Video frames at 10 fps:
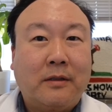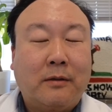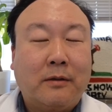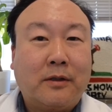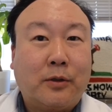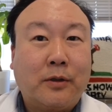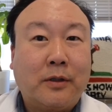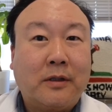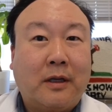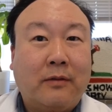The
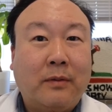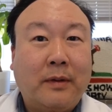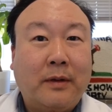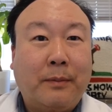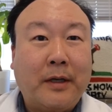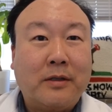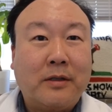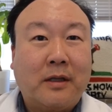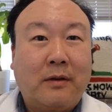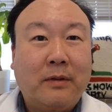surgeons love them and the
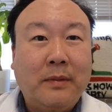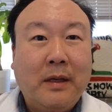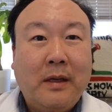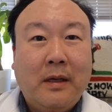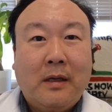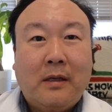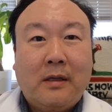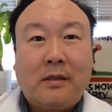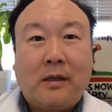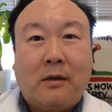patients love them.
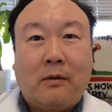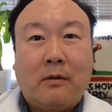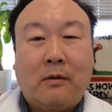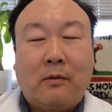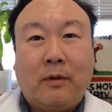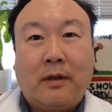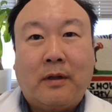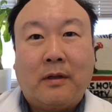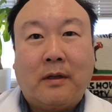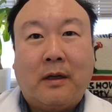So,
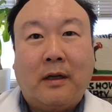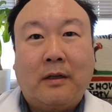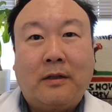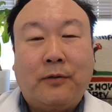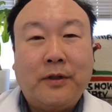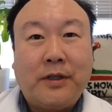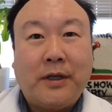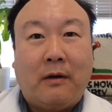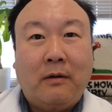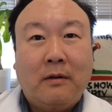with a different
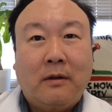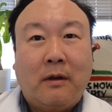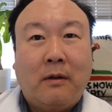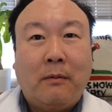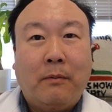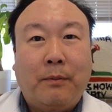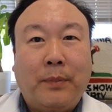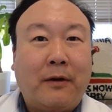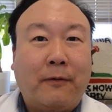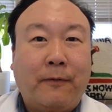shell,
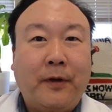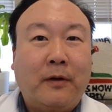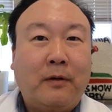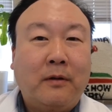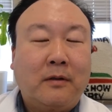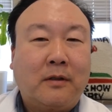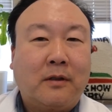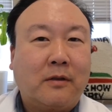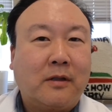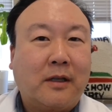better fill,
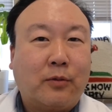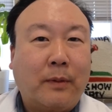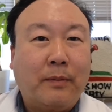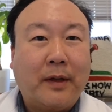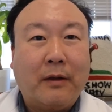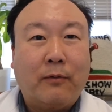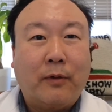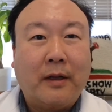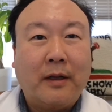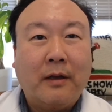so there's less rippling and
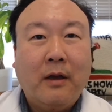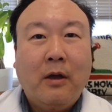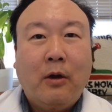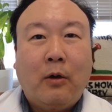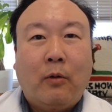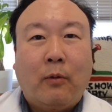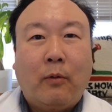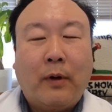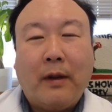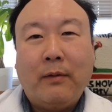wrinkling,
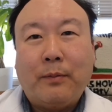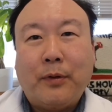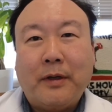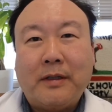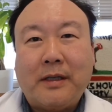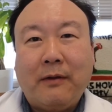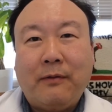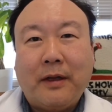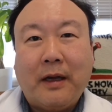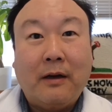we're able to put it
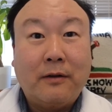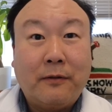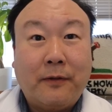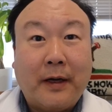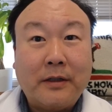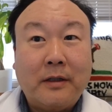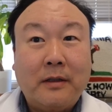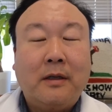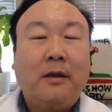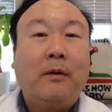safely under the fascia,
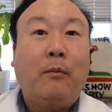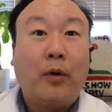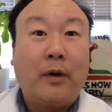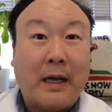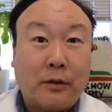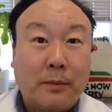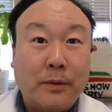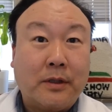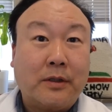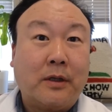more natural
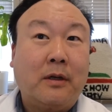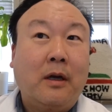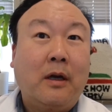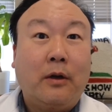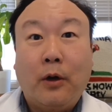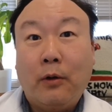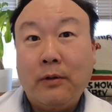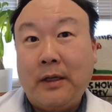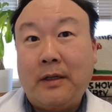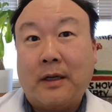position, no
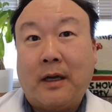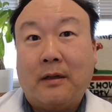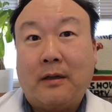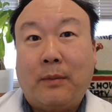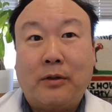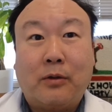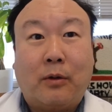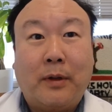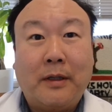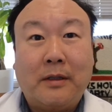need to cut the muscle
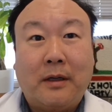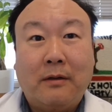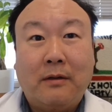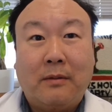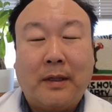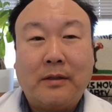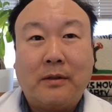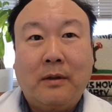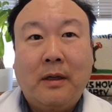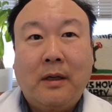or place it under the muscle.